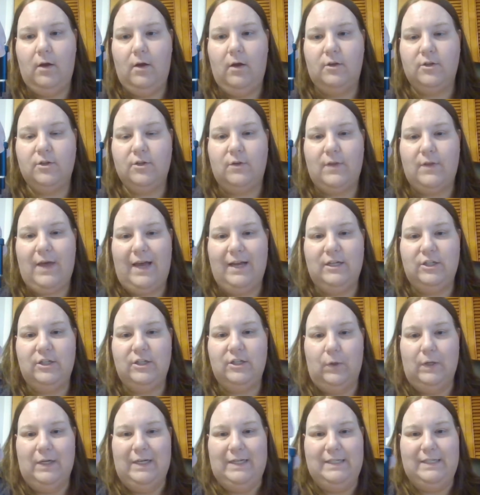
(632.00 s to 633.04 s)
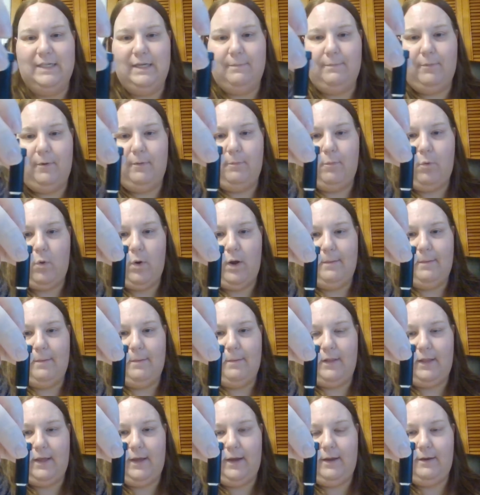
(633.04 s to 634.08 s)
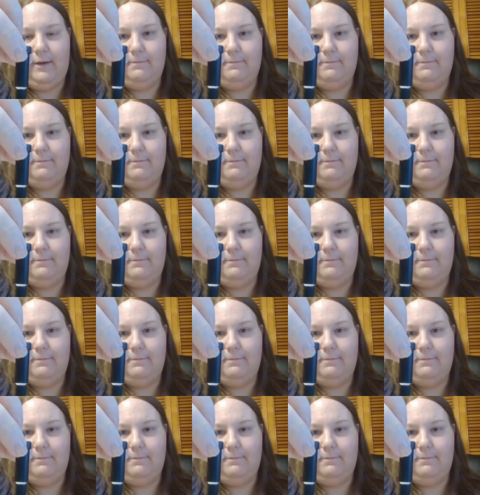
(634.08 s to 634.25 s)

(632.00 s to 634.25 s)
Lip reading: So that is your deep point blade.